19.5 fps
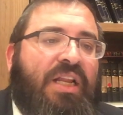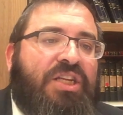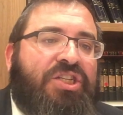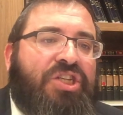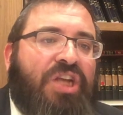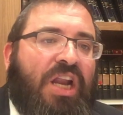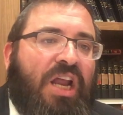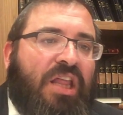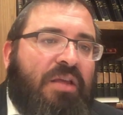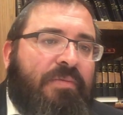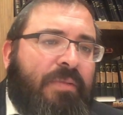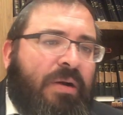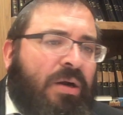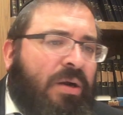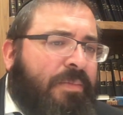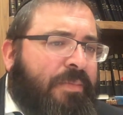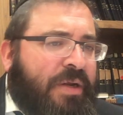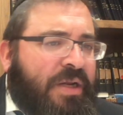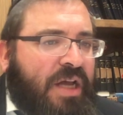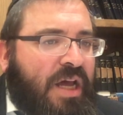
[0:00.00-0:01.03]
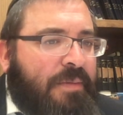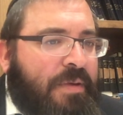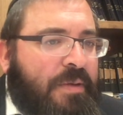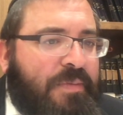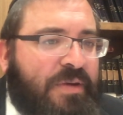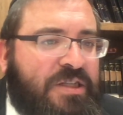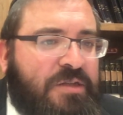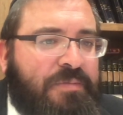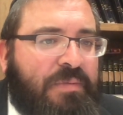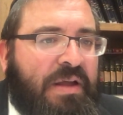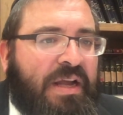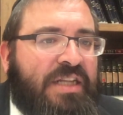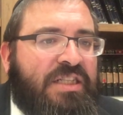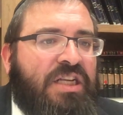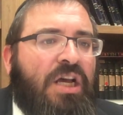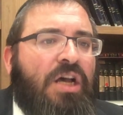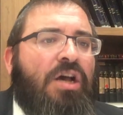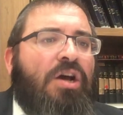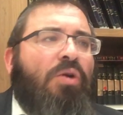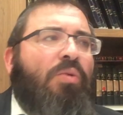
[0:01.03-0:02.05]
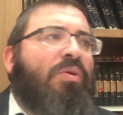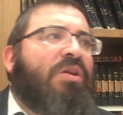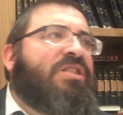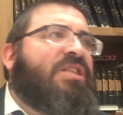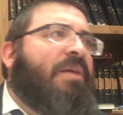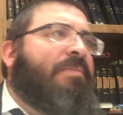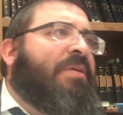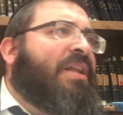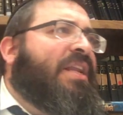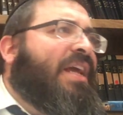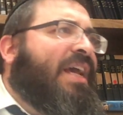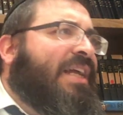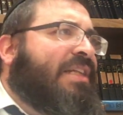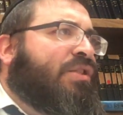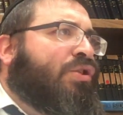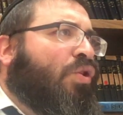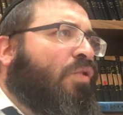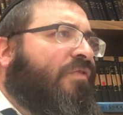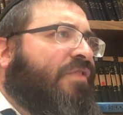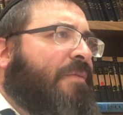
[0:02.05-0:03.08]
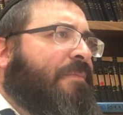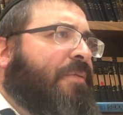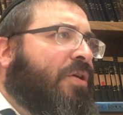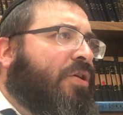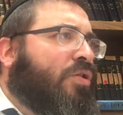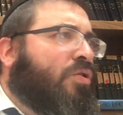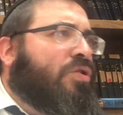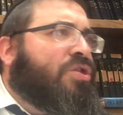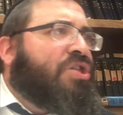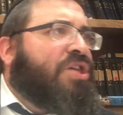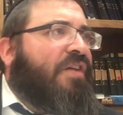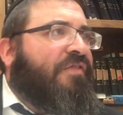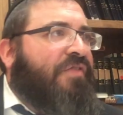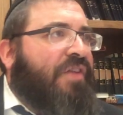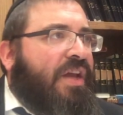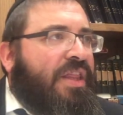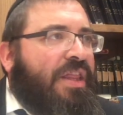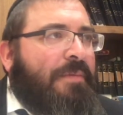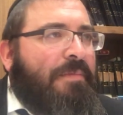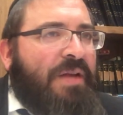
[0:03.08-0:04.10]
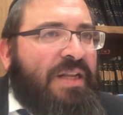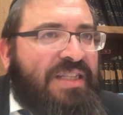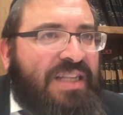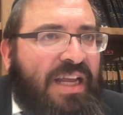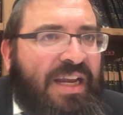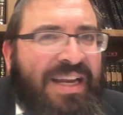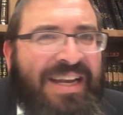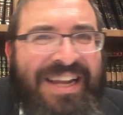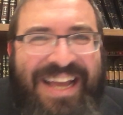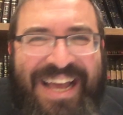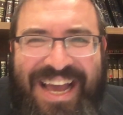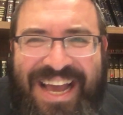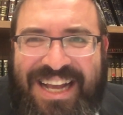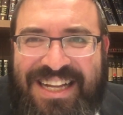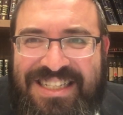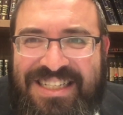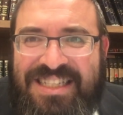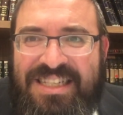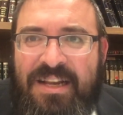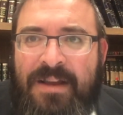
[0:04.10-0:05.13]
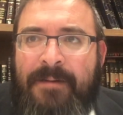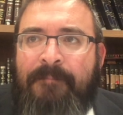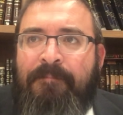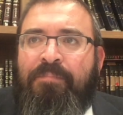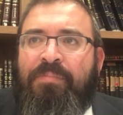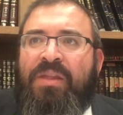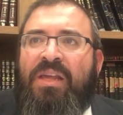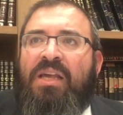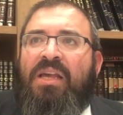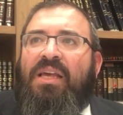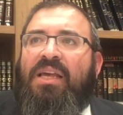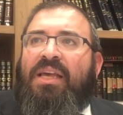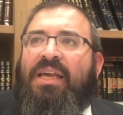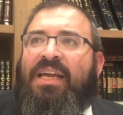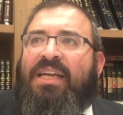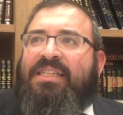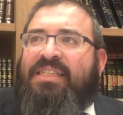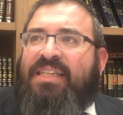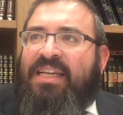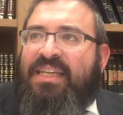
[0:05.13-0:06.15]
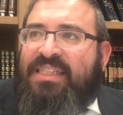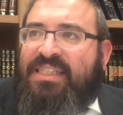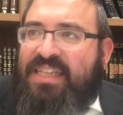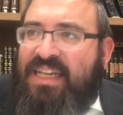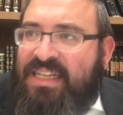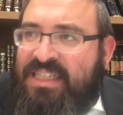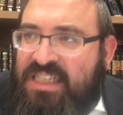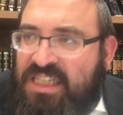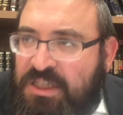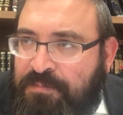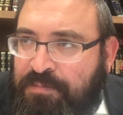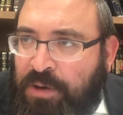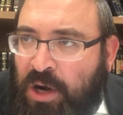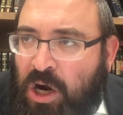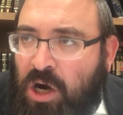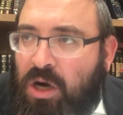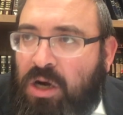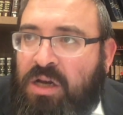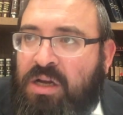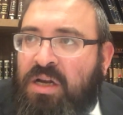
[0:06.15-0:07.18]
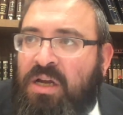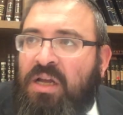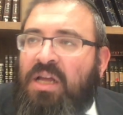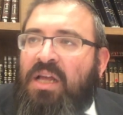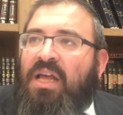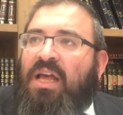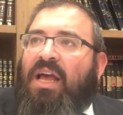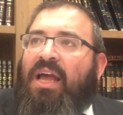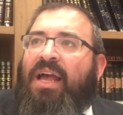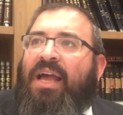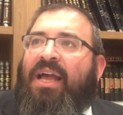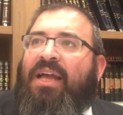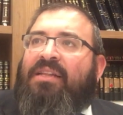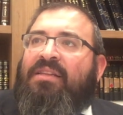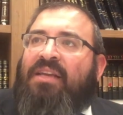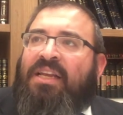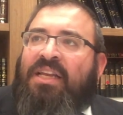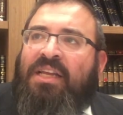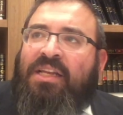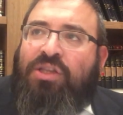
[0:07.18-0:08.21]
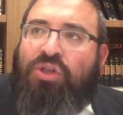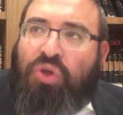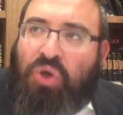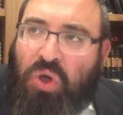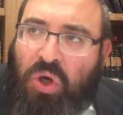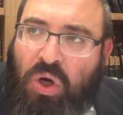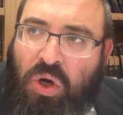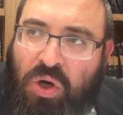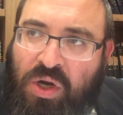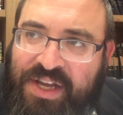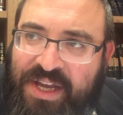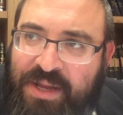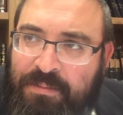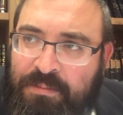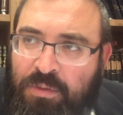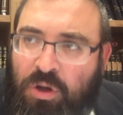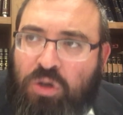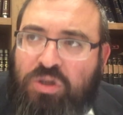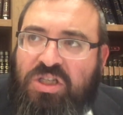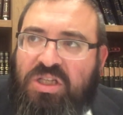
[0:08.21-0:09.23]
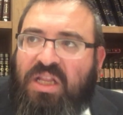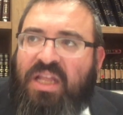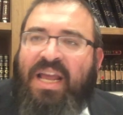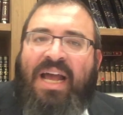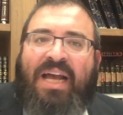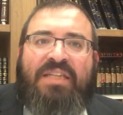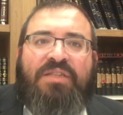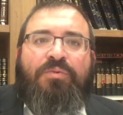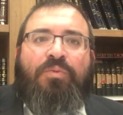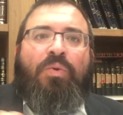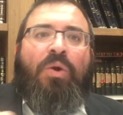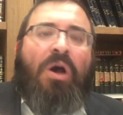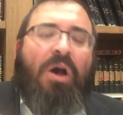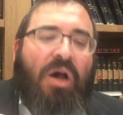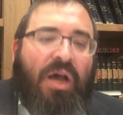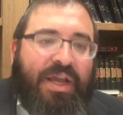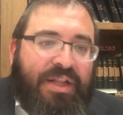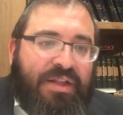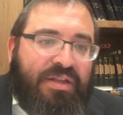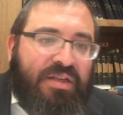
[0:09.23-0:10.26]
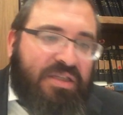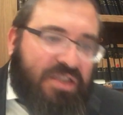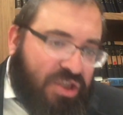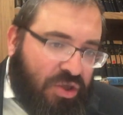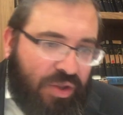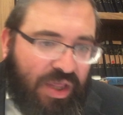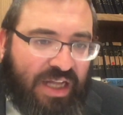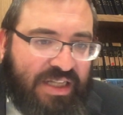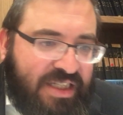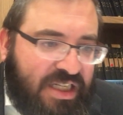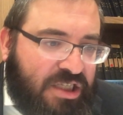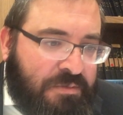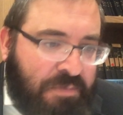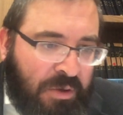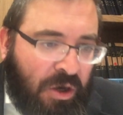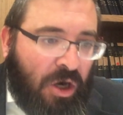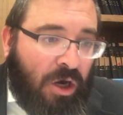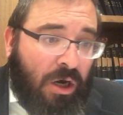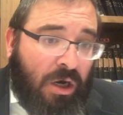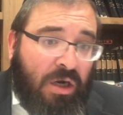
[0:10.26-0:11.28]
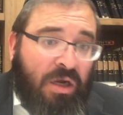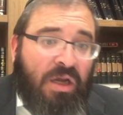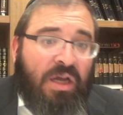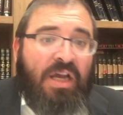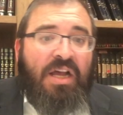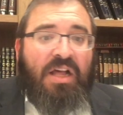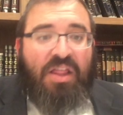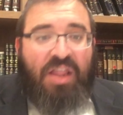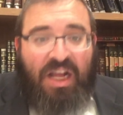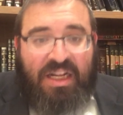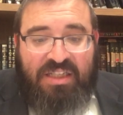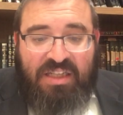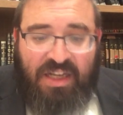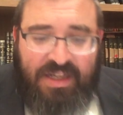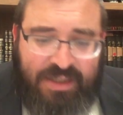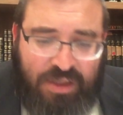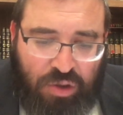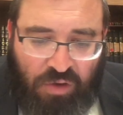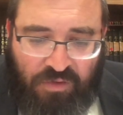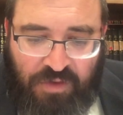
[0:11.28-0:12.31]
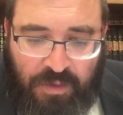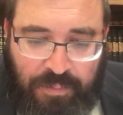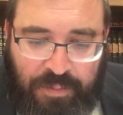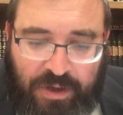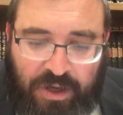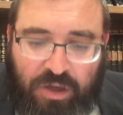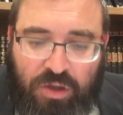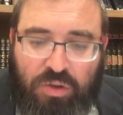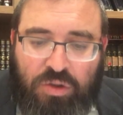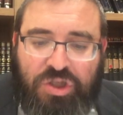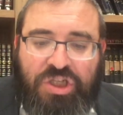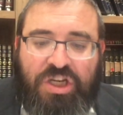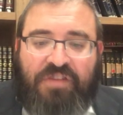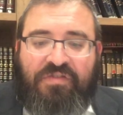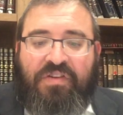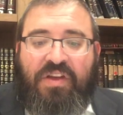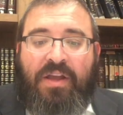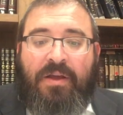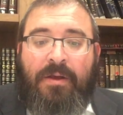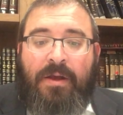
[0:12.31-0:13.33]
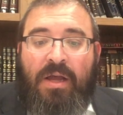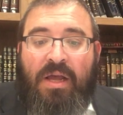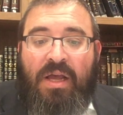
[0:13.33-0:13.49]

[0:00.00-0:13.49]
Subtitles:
leshana. The Maram ben Chabib explains, what does that mean, etzo v'piryo shaveh? That means that an etz, it's its bark, and an etrog, it mostly has rind, so that's its bark. That's etzo v'piryo shaveh,